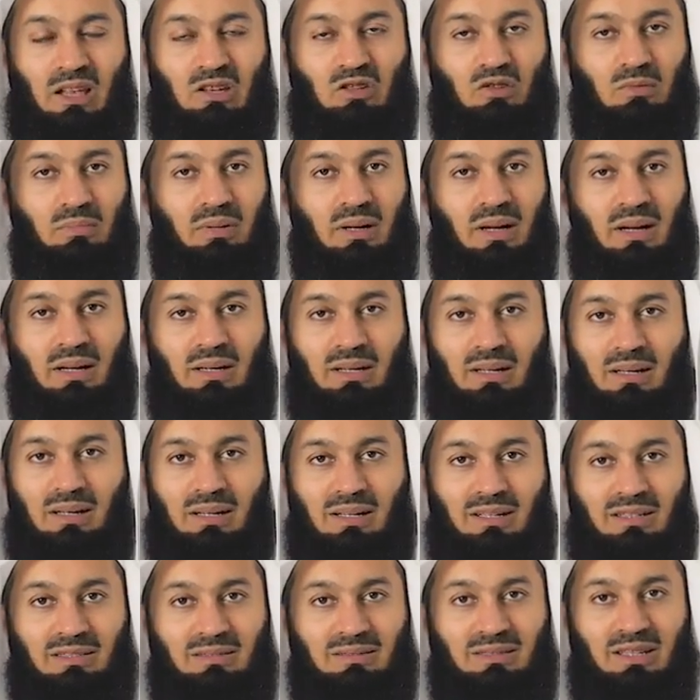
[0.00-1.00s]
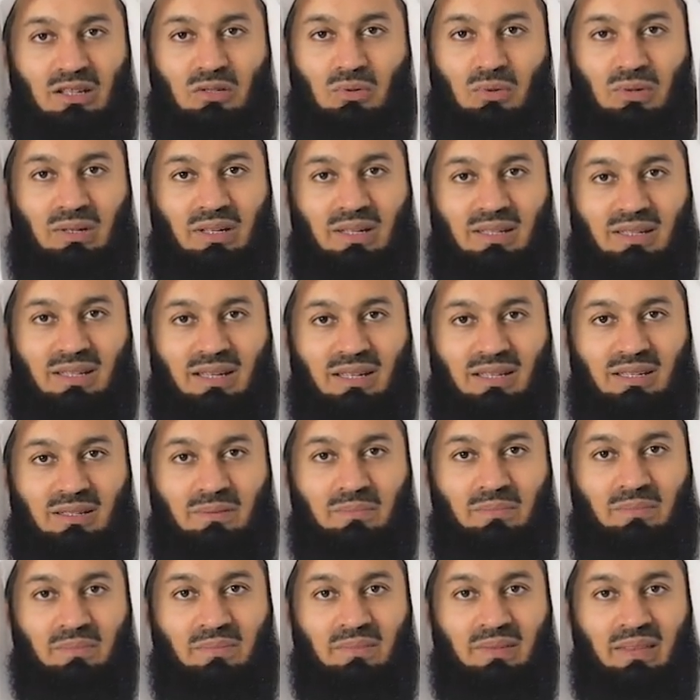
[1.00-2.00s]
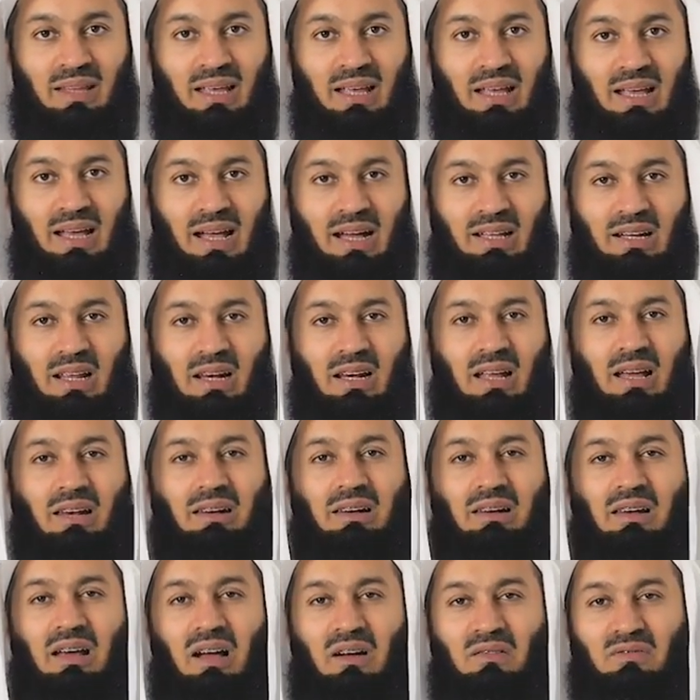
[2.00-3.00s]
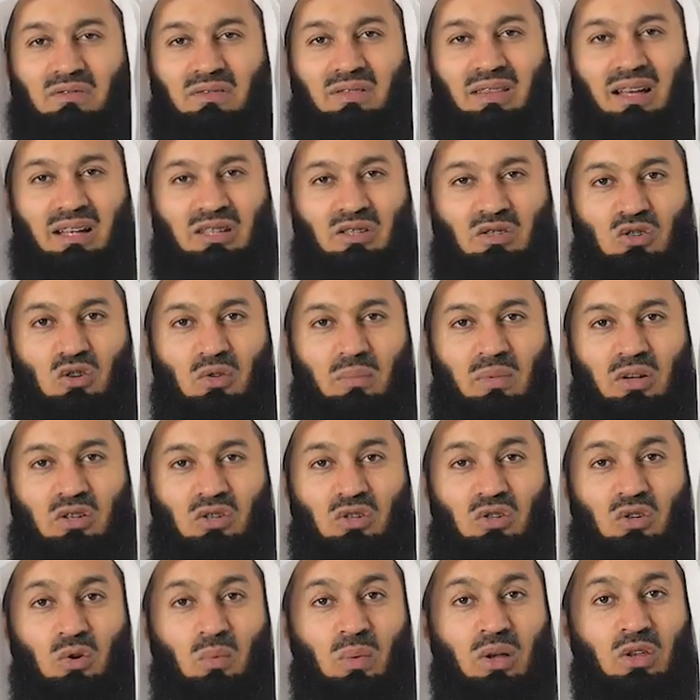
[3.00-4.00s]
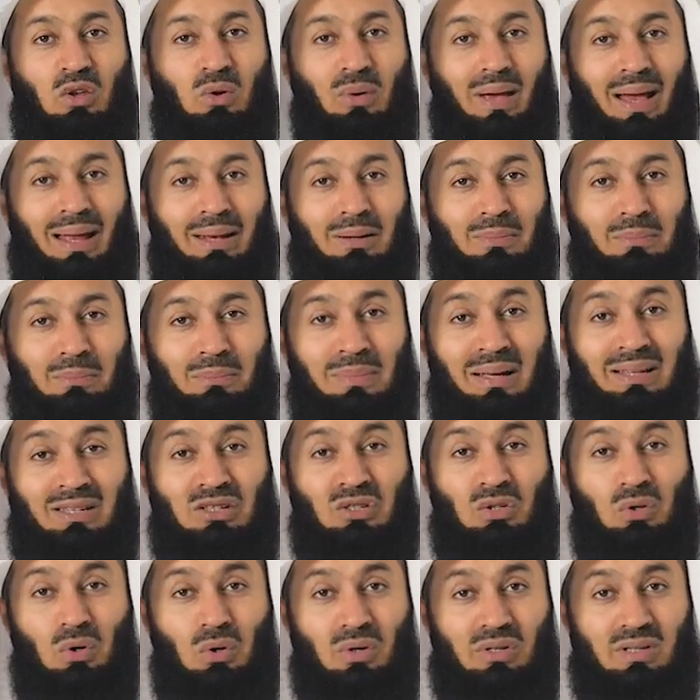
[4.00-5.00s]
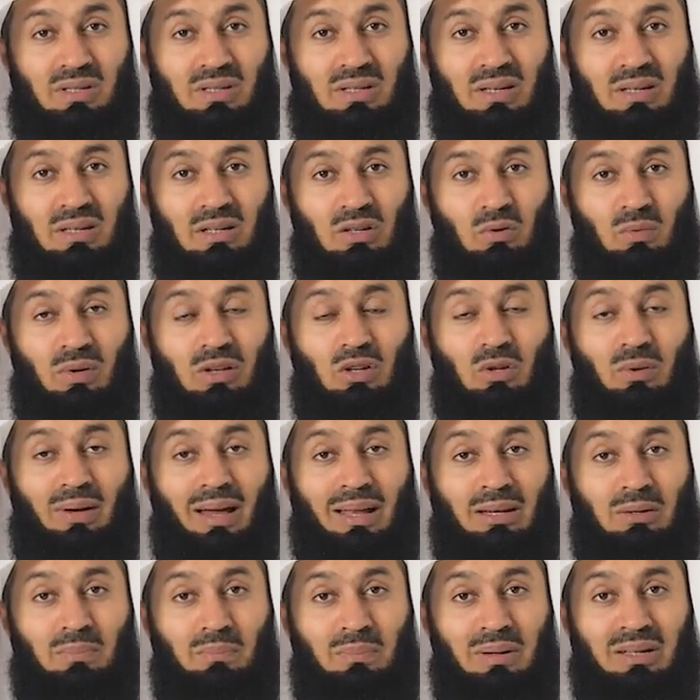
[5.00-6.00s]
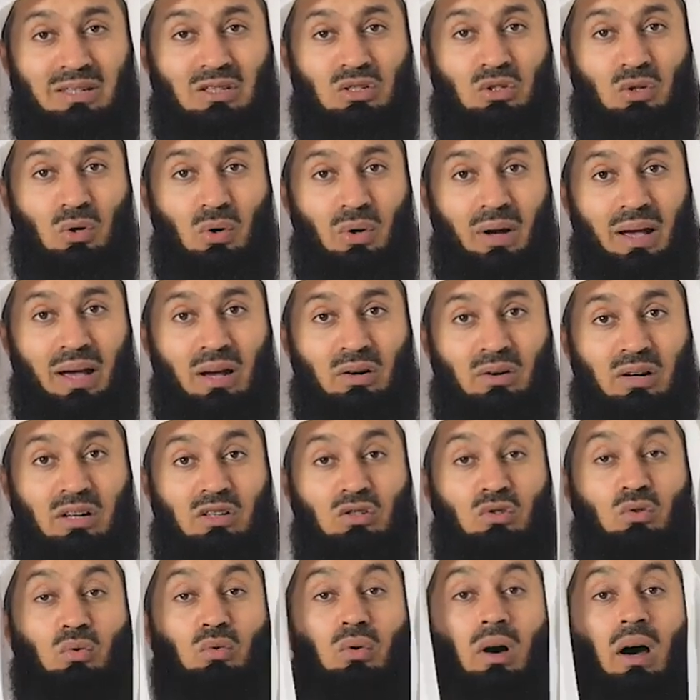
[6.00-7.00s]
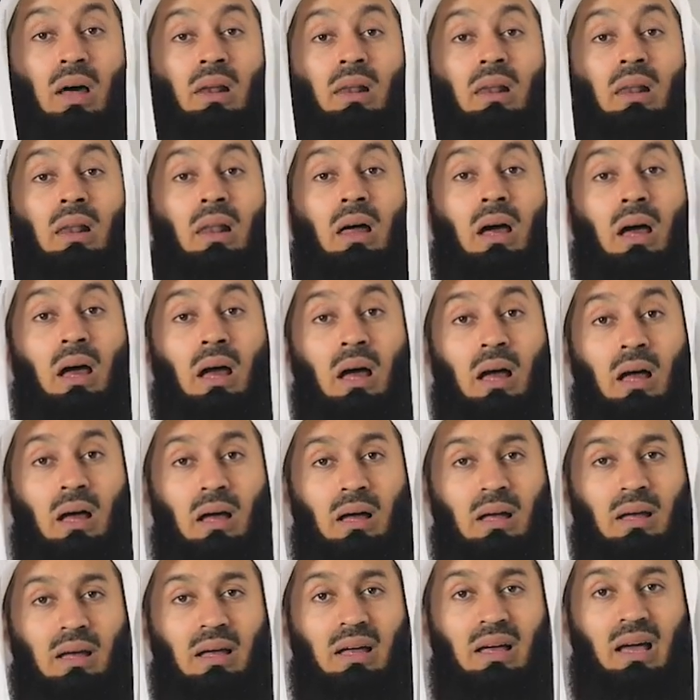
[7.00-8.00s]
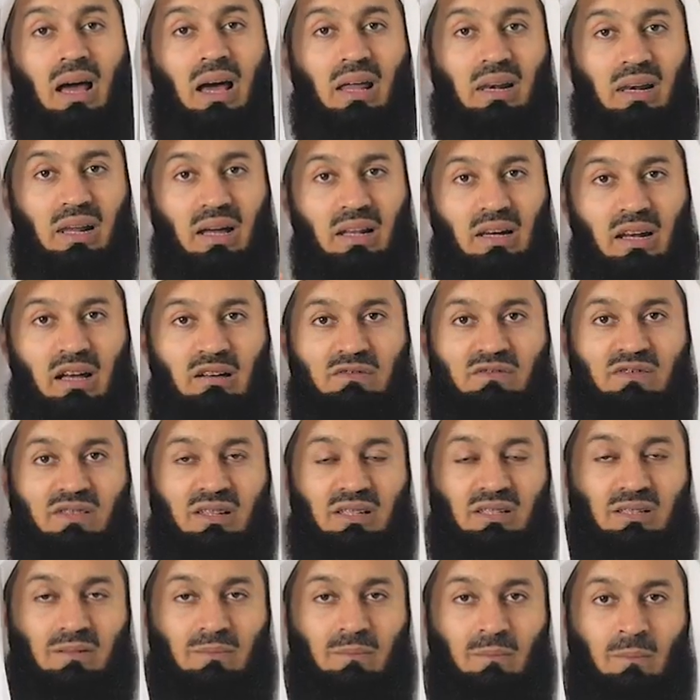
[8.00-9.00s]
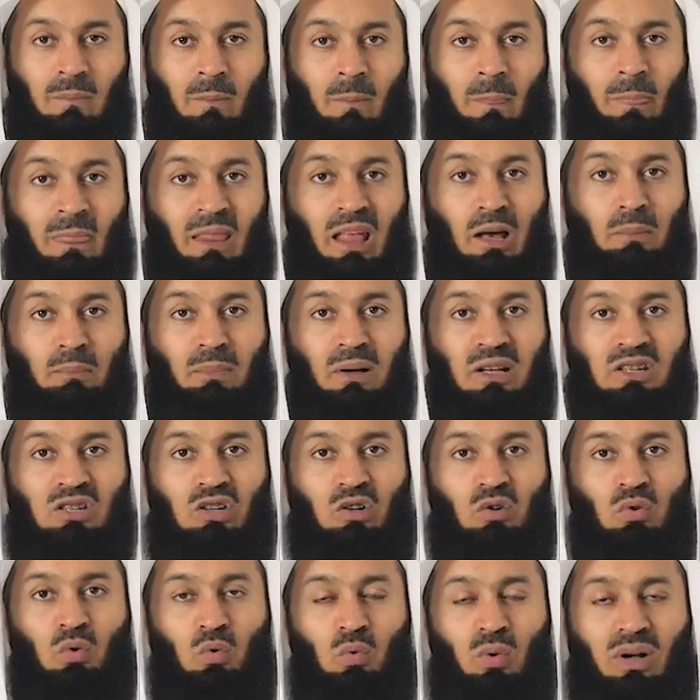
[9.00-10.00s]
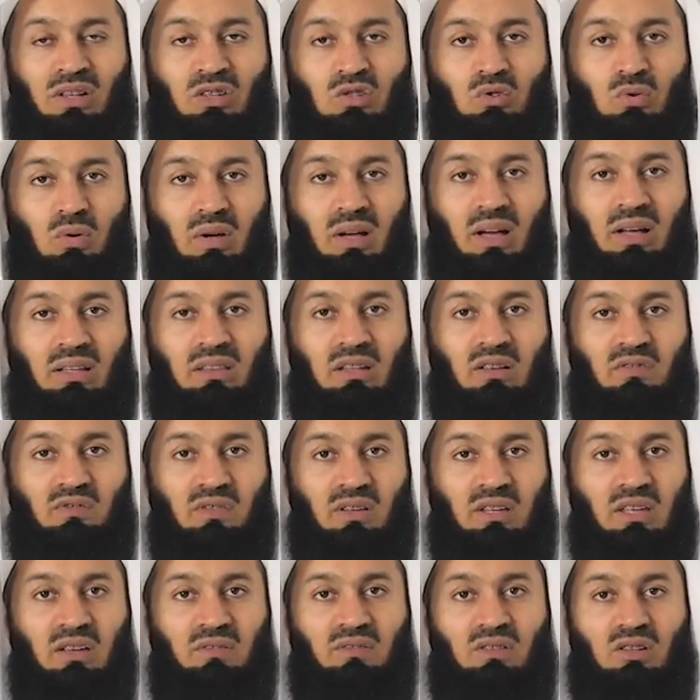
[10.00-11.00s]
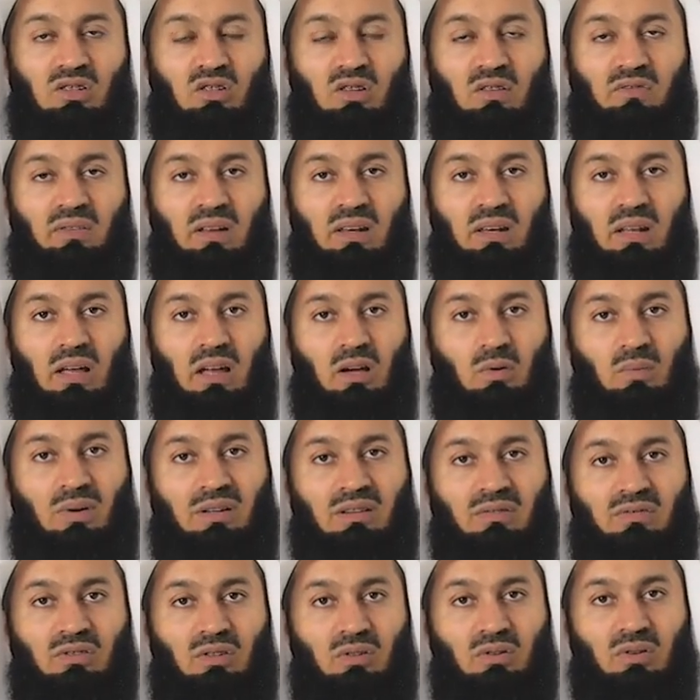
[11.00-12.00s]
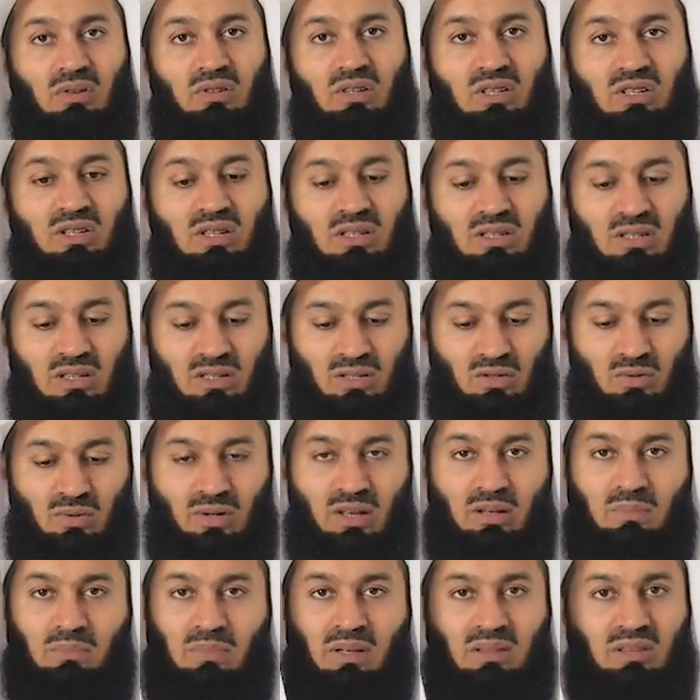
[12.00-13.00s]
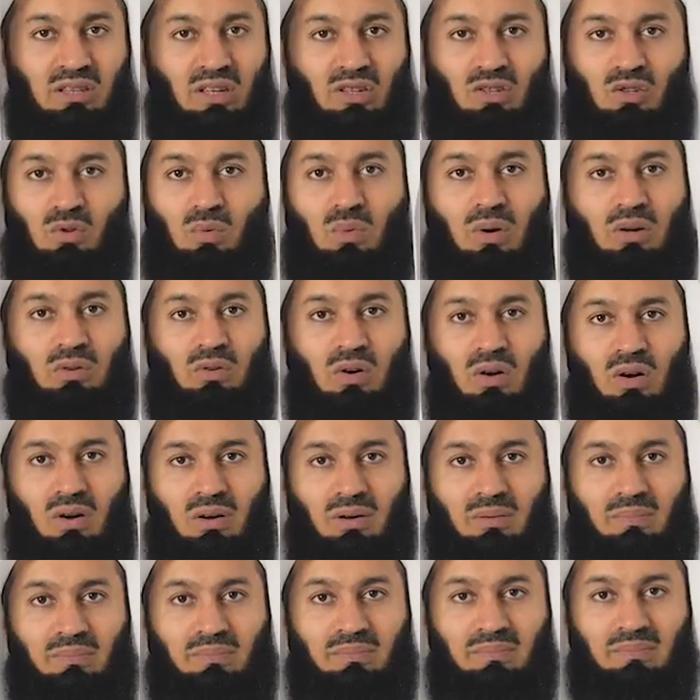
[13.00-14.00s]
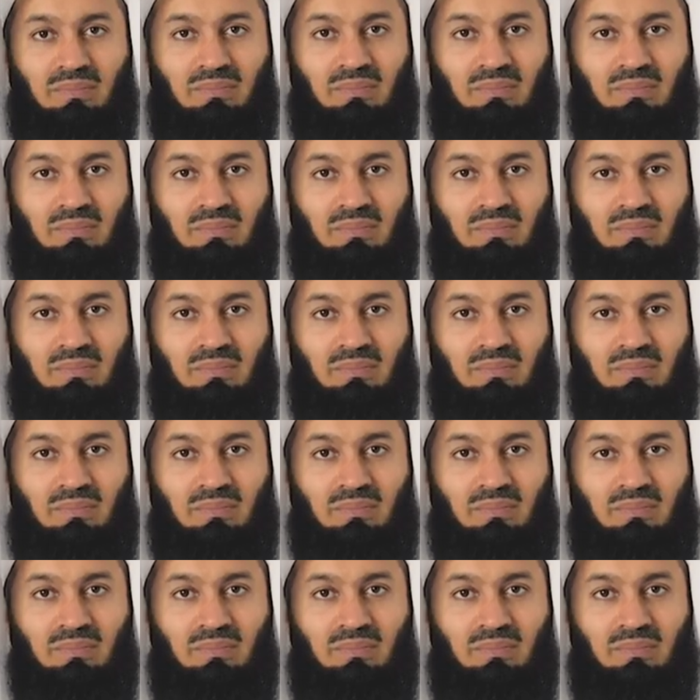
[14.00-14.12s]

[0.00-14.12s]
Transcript: Subhanallah. That's all he says. And Allah loved that so much. You know, when you admit your sin, when you admit your error to Allah, Allah loves it. A person who wants to earn the forgiveness of Allah, one of the conditions is to admit that you were wrong.